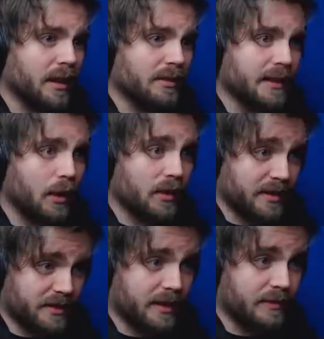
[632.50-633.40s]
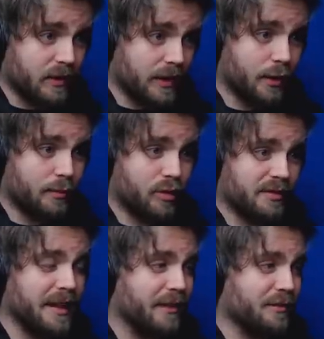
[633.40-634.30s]
idea. Oh, there's a lever I gotta
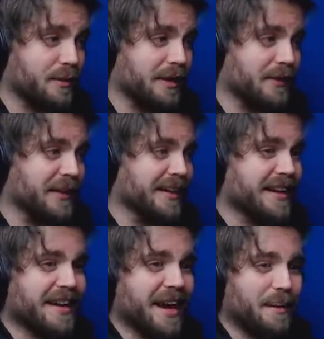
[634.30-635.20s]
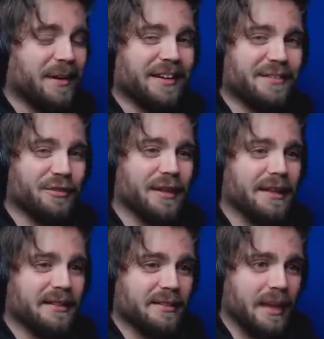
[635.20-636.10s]
press there as well. Okay. I mean, I didn't really
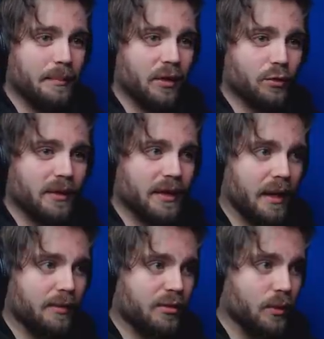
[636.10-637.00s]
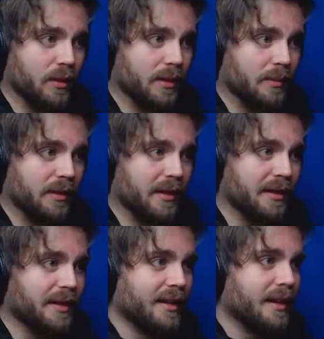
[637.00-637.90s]
listen that much when the guy was talking, but
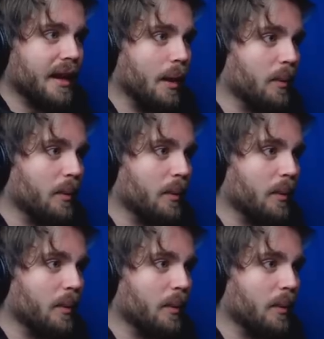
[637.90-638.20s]
I